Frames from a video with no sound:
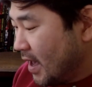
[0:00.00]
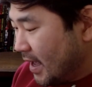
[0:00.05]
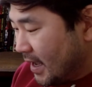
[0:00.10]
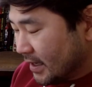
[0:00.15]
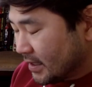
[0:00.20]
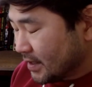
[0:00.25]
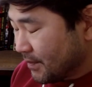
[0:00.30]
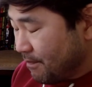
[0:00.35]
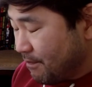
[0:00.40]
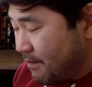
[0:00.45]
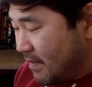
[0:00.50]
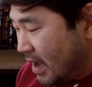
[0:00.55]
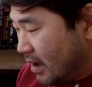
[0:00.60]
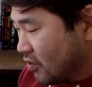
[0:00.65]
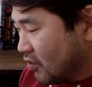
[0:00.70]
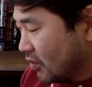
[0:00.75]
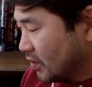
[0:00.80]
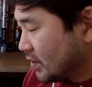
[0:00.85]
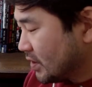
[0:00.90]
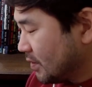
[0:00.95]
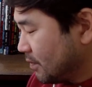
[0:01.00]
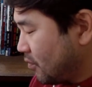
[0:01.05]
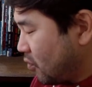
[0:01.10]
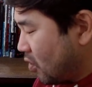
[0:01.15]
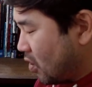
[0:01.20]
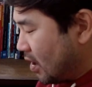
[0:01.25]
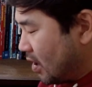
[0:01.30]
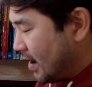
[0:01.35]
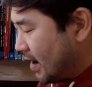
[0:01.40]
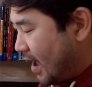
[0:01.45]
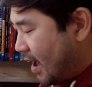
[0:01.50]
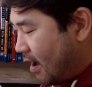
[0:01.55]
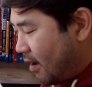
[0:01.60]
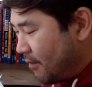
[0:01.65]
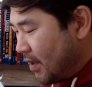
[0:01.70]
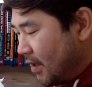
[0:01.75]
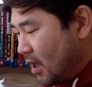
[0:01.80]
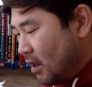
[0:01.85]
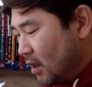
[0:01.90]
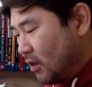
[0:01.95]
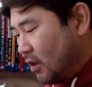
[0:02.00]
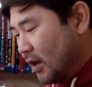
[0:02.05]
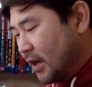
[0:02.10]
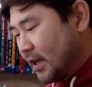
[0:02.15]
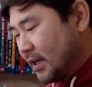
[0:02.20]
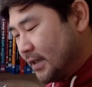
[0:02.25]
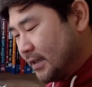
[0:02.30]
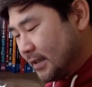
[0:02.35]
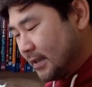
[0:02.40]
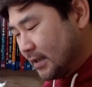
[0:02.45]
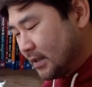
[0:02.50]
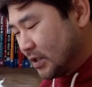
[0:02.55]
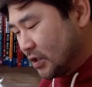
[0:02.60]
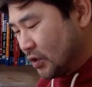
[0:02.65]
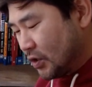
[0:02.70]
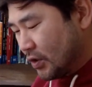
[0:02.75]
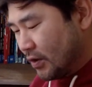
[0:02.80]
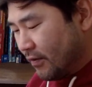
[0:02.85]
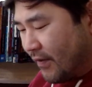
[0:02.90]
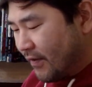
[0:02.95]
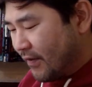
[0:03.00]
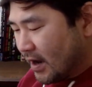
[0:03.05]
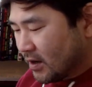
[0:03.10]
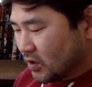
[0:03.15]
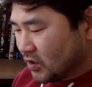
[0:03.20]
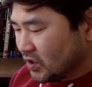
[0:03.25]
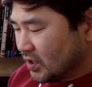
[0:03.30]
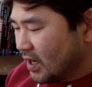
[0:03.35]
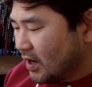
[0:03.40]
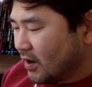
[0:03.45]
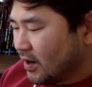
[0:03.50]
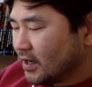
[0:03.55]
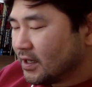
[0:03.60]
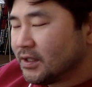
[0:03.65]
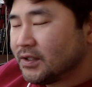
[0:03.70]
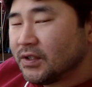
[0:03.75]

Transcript: He has a major support. Now, look at his external factors area.